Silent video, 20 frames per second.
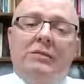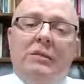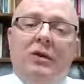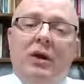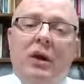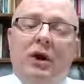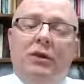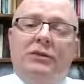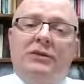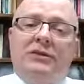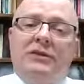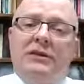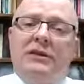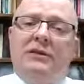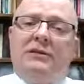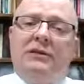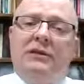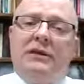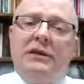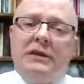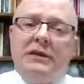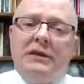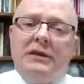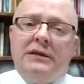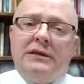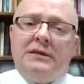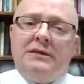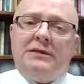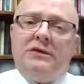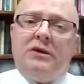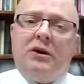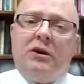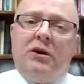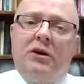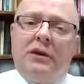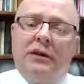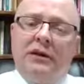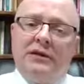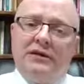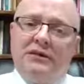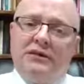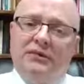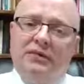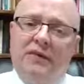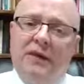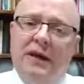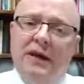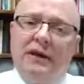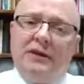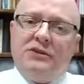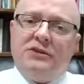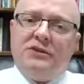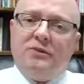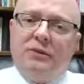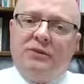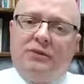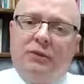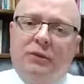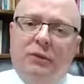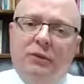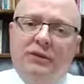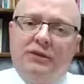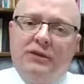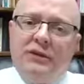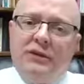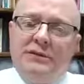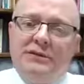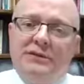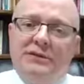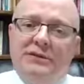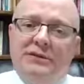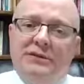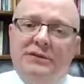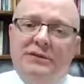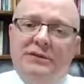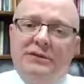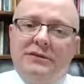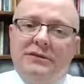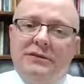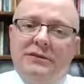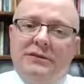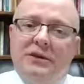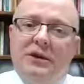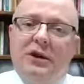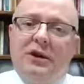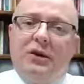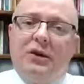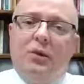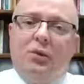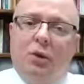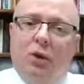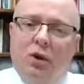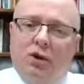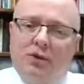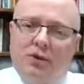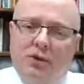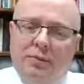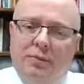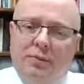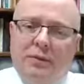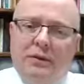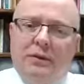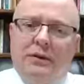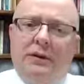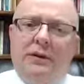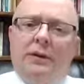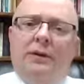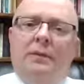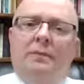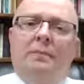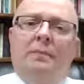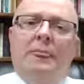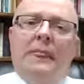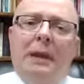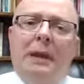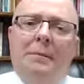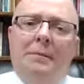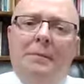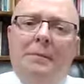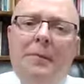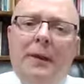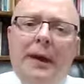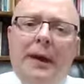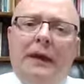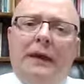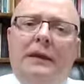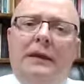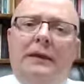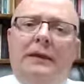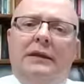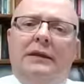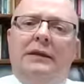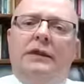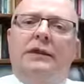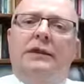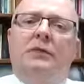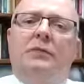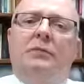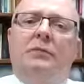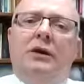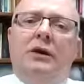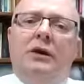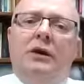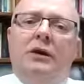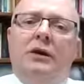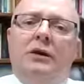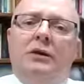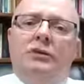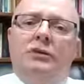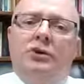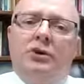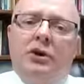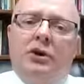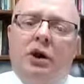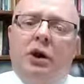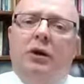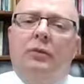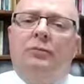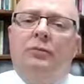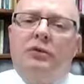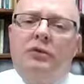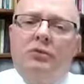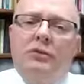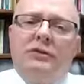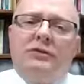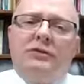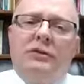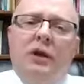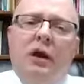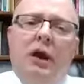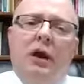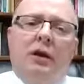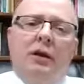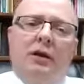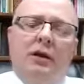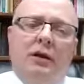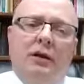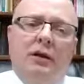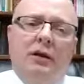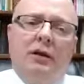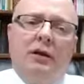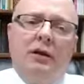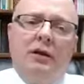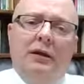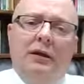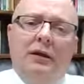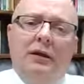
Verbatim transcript: But notice here he is on his face before Jesus, worshiping him, begging him to come to his daughter.